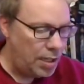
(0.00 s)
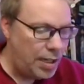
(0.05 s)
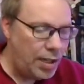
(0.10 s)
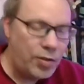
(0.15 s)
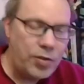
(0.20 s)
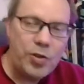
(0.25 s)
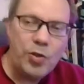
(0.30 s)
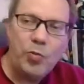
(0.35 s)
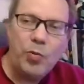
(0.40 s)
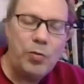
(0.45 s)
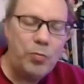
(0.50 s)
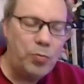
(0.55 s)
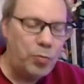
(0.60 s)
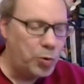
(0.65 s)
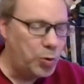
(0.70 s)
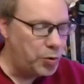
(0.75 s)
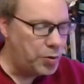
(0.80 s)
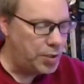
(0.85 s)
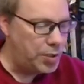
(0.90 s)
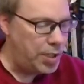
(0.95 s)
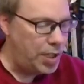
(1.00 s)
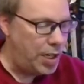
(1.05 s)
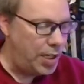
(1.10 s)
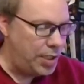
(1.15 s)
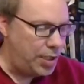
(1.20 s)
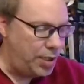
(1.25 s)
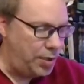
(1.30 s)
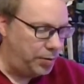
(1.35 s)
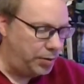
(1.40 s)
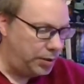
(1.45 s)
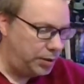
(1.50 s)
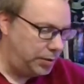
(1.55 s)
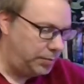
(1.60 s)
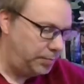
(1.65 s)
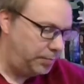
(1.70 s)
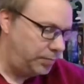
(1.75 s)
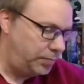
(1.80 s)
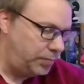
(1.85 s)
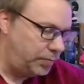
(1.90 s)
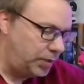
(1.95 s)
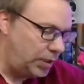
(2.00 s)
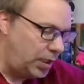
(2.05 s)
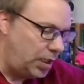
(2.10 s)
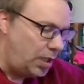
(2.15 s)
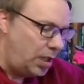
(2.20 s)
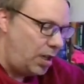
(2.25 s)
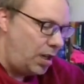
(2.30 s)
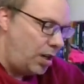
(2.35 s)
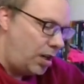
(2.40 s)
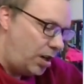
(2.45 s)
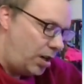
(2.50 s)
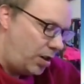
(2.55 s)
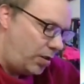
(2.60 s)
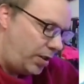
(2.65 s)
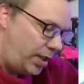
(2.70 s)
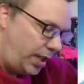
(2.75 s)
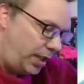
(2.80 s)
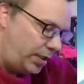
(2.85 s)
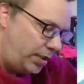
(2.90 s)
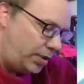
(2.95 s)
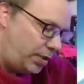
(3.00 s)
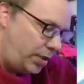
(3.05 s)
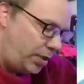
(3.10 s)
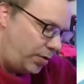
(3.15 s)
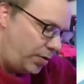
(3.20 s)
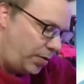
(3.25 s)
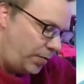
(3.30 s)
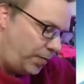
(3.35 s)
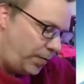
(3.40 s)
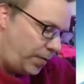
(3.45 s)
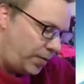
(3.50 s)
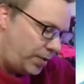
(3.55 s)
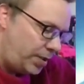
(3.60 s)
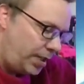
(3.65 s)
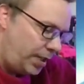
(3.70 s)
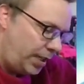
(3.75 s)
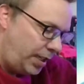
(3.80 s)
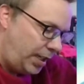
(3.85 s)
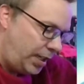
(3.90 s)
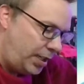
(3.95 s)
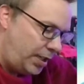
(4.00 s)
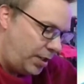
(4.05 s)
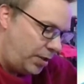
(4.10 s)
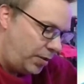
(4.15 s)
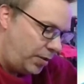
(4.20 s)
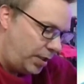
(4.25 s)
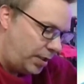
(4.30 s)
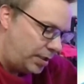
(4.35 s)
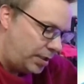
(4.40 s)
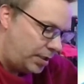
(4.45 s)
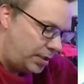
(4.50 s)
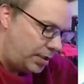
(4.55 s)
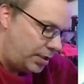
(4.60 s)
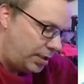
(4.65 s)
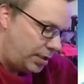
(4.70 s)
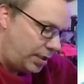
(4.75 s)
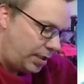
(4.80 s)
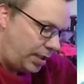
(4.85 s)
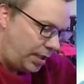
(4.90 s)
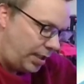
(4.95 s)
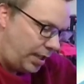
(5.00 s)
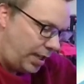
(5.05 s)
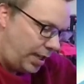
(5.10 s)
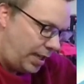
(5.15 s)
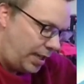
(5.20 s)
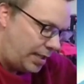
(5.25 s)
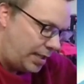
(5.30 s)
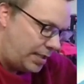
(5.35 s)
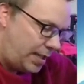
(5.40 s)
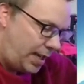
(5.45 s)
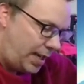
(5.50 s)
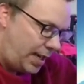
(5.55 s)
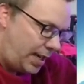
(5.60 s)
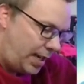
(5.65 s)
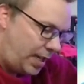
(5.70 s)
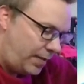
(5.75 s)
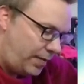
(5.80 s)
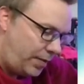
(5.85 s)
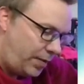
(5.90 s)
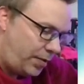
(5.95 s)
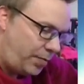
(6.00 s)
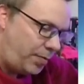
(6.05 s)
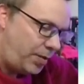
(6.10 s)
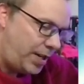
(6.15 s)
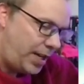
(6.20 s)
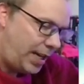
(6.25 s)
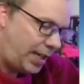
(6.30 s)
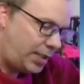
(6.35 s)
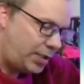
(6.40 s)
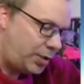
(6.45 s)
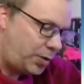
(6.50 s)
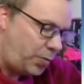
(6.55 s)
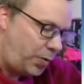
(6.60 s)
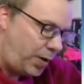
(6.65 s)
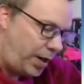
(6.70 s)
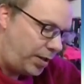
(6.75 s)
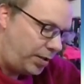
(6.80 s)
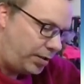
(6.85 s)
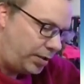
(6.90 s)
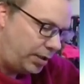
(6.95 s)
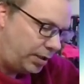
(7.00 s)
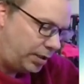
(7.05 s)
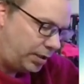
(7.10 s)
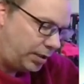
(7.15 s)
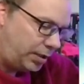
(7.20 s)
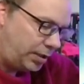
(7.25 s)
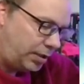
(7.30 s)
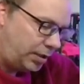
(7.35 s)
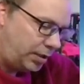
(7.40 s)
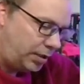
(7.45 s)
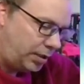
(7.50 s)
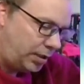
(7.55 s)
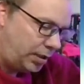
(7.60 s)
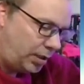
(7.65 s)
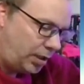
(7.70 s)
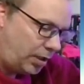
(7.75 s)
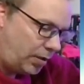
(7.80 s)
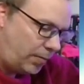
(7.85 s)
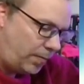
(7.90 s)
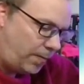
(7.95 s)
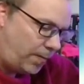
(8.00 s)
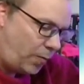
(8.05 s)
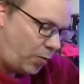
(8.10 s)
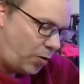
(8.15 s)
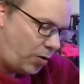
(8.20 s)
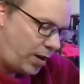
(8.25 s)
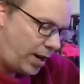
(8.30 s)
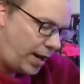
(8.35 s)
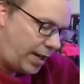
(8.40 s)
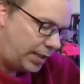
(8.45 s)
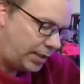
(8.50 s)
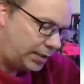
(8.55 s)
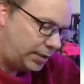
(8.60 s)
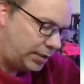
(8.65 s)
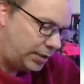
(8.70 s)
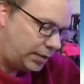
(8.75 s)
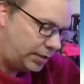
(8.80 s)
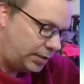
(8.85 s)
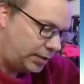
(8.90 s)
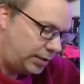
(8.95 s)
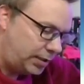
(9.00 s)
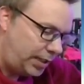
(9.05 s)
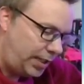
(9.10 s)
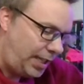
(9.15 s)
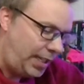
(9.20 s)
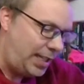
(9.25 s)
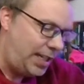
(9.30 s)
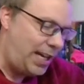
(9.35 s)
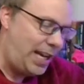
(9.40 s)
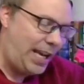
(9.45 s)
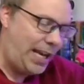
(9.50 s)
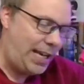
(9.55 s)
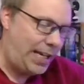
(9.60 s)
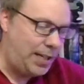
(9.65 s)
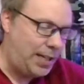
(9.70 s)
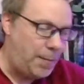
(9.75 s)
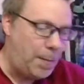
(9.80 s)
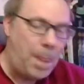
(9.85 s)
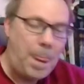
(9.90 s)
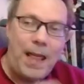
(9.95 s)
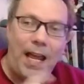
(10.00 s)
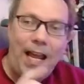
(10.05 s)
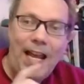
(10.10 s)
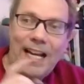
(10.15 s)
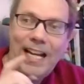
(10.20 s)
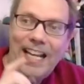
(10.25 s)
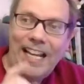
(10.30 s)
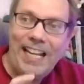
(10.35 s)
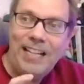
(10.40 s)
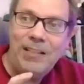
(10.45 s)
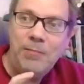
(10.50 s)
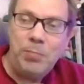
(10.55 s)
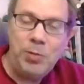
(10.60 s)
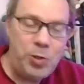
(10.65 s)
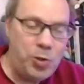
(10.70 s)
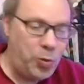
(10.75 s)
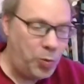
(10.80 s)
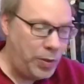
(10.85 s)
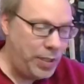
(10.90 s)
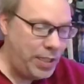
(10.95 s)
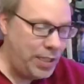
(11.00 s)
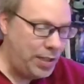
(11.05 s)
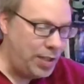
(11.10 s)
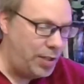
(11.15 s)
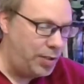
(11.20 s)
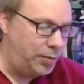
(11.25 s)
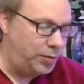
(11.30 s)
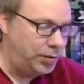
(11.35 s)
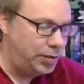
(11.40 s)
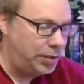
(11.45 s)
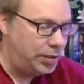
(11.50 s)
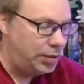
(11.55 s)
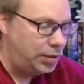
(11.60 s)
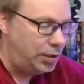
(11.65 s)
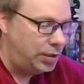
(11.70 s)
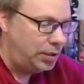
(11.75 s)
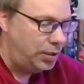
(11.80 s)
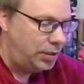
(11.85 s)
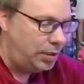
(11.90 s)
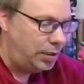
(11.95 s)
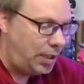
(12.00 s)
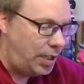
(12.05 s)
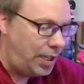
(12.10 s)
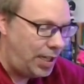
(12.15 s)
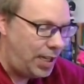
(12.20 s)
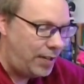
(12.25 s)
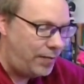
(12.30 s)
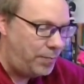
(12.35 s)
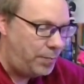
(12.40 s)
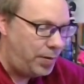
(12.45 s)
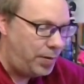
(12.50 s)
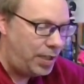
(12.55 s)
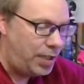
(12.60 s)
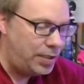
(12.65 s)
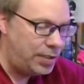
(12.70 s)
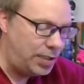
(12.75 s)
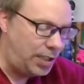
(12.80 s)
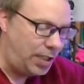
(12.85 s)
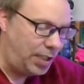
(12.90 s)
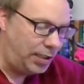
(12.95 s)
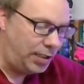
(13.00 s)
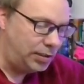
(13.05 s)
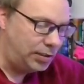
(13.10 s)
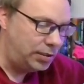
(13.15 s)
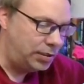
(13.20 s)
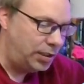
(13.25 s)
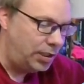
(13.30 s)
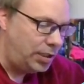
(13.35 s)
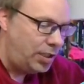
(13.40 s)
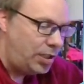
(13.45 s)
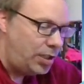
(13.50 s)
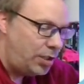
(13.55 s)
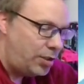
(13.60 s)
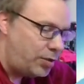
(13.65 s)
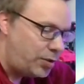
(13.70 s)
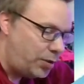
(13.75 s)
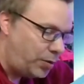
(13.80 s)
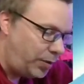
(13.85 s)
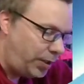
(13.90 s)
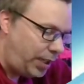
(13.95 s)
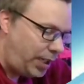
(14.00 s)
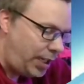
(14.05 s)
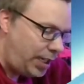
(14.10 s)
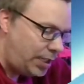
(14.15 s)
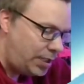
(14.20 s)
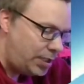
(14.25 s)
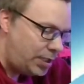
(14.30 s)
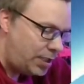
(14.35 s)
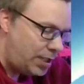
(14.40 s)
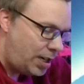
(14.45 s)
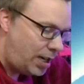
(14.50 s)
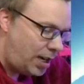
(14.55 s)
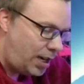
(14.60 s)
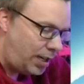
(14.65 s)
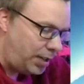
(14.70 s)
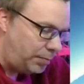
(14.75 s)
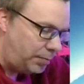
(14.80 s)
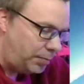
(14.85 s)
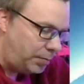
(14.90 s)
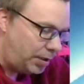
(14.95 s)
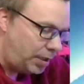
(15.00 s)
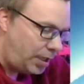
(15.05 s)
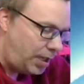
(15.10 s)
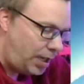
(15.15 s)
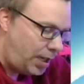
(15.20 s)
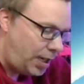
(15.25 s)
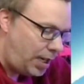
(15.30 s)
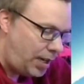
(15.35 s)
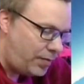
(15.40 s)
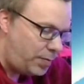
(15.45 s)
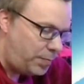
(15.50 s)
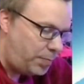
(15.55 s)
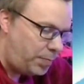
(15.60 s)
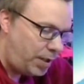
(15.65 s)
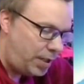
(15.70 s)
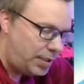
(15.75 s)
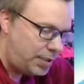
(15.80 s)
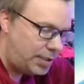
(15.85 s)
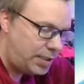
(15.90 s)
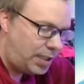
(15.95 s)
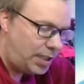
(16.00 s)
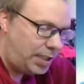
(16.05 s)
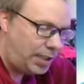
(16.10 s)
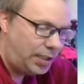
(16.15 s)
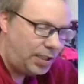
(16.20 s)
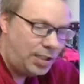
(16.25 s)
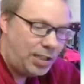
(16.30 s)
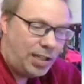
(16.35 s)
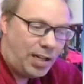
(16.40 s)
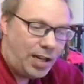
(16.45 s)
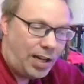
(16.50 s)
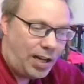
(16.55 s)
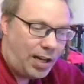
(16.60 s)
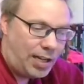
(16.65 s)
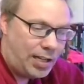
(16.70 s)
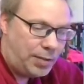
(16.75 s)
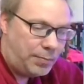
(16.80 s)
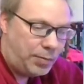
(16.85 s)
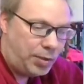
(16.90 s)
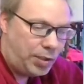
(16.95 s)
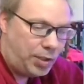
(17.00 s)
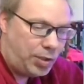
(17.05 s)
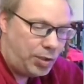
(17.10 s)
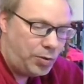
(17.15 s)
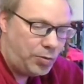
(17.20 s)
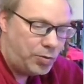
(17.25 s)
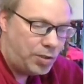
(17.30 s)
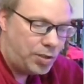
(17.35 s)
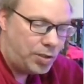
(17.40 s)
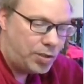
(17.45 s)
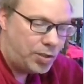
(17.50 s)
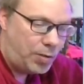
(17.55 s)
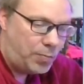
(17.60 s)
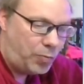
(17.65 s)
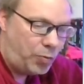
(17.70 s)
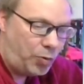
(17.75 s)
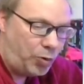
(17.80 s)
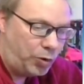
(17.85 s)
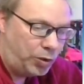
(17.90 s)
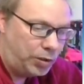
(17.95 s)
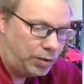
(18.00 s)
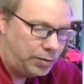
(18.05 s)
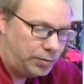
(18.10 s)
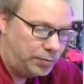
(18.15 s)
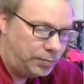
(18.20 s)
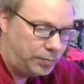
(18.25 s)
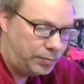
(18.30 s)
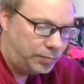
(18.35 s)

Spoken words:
Now, so what rules did I use? Okay, so the first thing I notice is that I have a 3x squared, a 4x, and an 8. And in between those, I have plus signs. So each time I have a plus sign, I am going to use the sum rule.